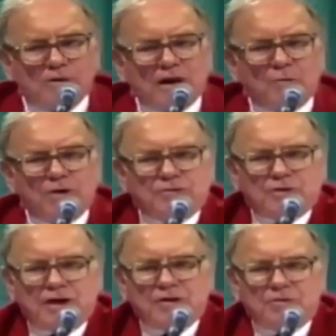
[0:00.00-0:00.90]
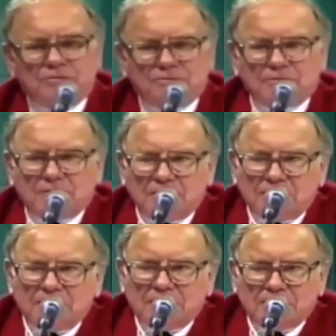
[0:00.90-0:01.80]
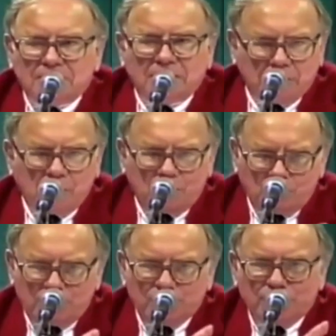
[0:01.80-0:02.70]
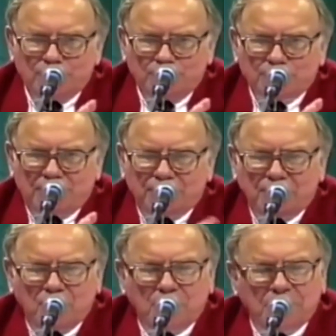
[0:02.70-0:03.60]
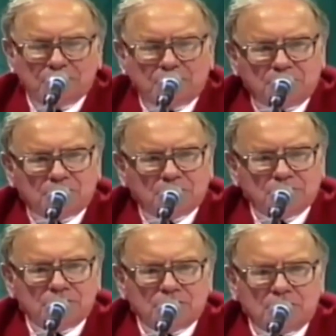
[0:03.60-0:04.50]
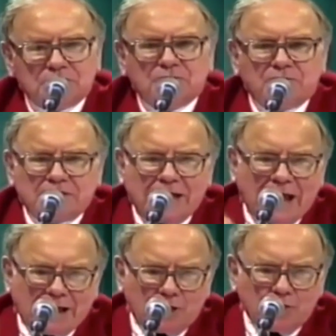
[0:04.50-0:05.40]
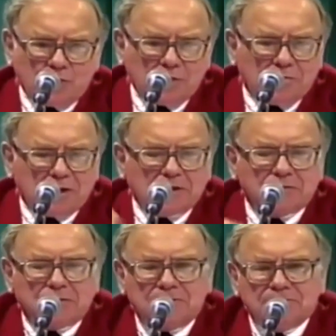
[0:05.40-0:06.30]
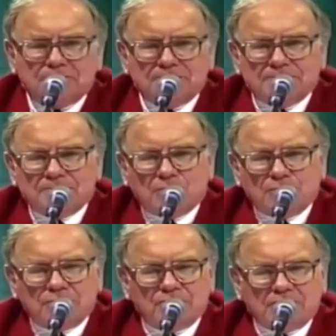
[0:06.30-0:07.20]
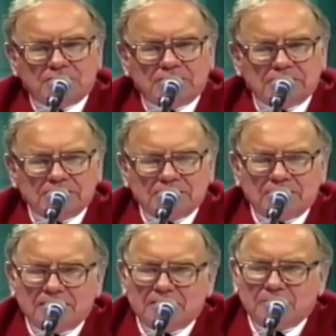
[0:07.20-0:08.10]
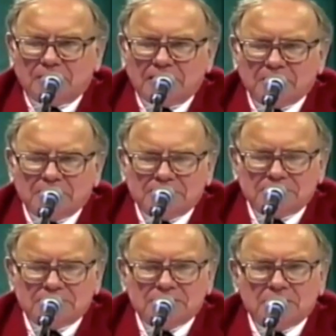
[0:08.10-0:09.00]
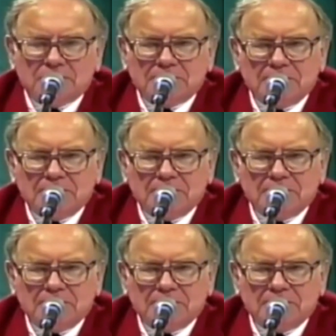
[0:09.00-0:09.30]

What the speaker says: We try to, we try to follow Ben's principles in terms of the attitude we bring toward both investing and in buying businesses. But